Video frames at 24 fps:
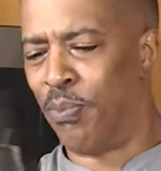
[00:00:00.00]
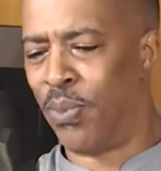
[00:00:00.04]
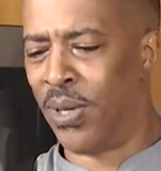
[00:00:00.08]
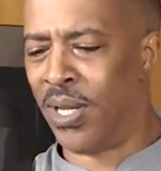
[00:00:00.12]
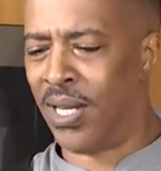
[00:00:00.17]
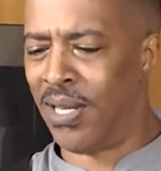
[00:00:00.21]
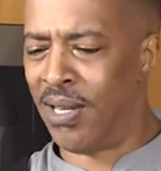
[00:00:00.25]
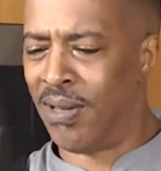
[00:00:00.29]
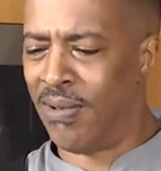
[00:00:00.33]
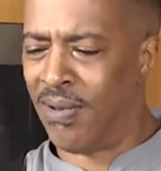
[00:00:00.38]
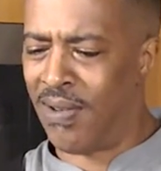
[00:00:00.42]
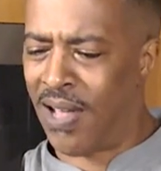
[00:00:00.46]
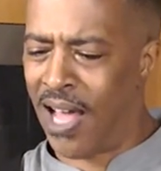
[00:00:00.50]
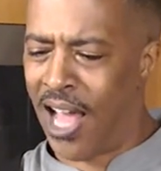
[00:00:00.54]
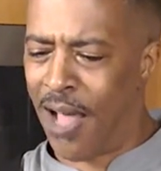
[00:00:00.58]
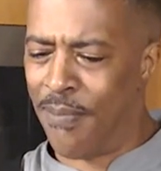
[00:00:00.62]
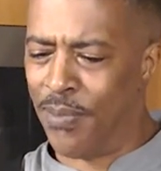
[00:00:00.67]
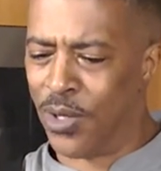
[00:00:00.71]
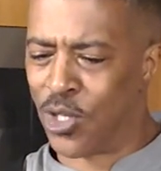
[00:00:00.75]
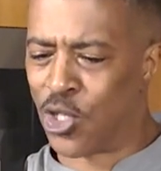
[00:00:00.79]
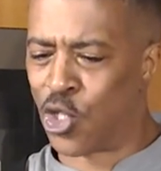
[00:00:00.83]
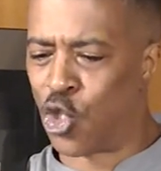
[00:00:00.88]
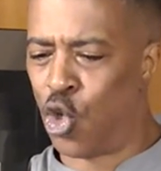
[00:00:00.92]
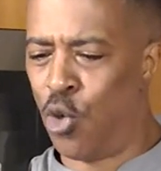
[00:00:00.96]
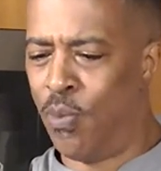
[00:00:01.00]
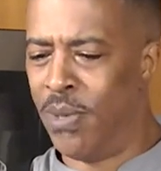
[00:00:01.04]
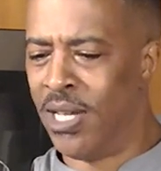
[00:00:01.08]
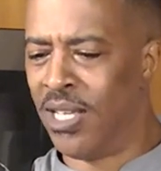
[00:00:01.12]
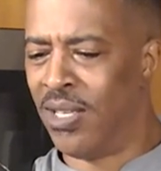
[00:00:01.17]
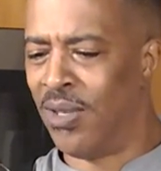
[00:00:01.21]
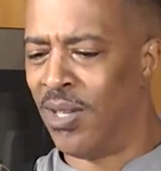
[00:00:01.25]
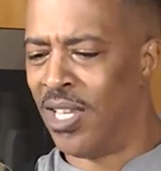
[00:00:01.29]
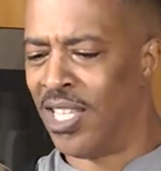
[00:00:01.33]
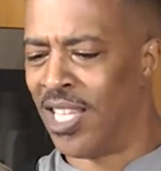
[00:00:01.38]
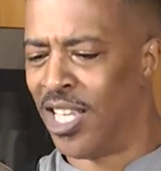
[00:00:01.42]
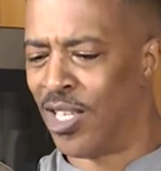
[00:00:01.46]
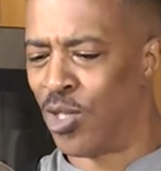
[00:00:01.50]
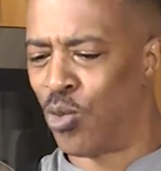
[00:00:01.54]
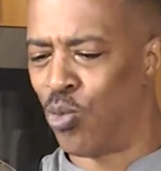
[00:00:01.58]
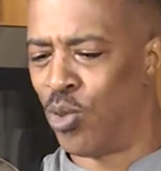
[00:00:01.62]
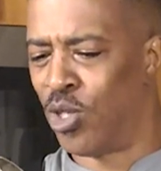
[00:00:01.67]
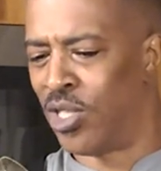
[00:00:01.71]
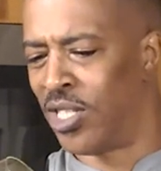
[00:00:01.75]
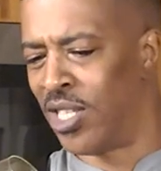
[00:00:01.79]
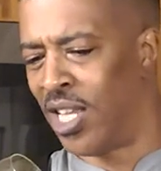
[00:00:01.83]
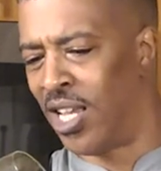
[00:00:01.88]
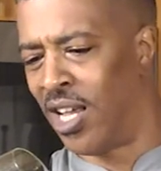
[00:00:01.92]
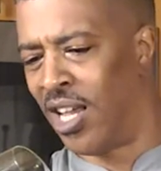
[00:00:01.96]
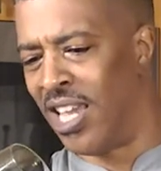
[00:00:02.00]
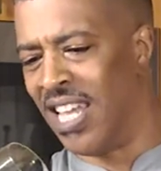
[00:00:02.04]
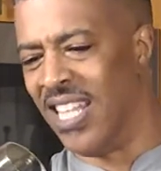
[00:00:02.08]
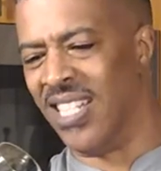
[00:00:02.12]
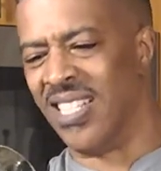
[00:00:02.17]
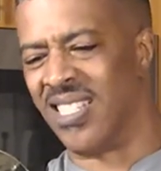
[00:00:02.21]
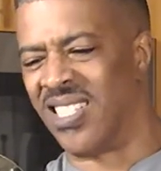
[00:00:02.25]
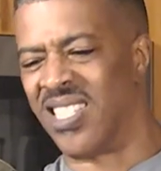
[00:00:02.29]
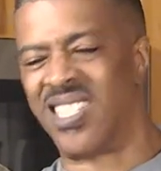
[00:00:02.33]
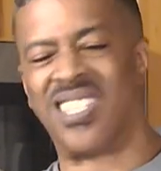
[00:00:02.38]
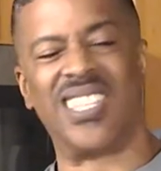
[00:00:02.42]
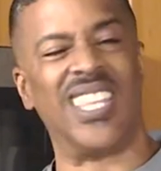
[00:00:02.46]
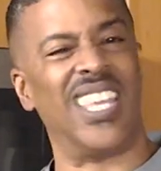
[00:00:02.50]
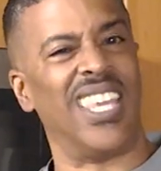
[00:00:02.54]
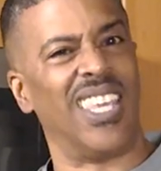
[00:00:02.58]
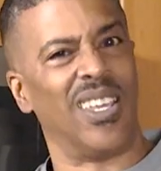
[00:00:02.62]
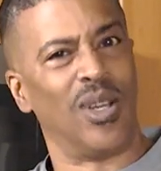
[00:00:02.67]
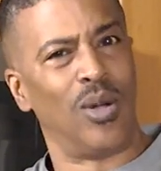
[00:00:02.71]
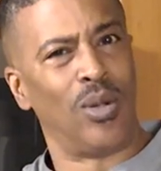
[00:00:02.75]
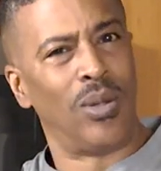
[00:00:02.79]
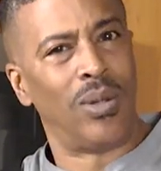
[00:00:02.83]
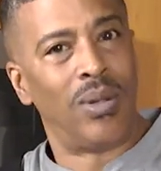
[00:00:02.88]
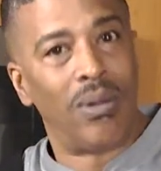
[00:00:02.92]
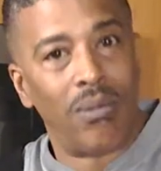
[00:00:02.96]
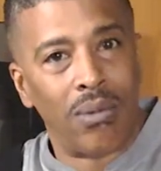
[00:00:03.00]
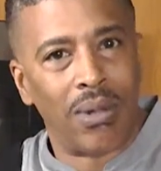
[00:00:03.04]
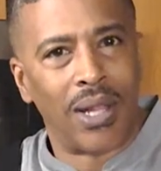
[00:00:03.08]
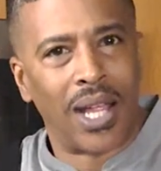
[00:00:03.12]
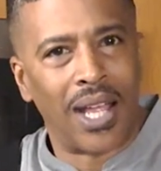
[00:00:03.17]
but I'm assuming this was in steel,